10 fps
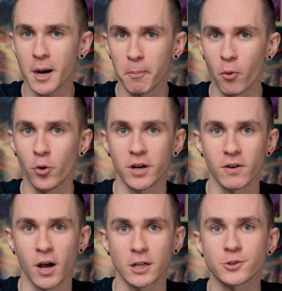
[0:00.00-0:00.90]
point of
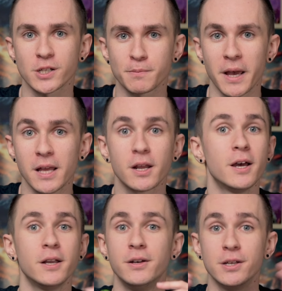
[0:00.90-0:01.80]
a contrast paint
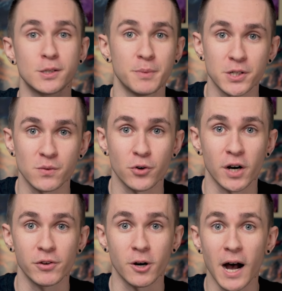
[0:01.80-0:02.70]
disappears in front
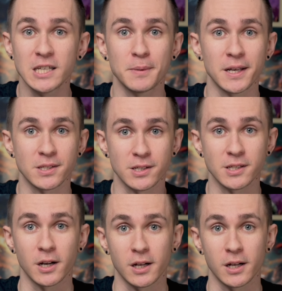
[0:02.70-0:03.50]
of your eyes because they start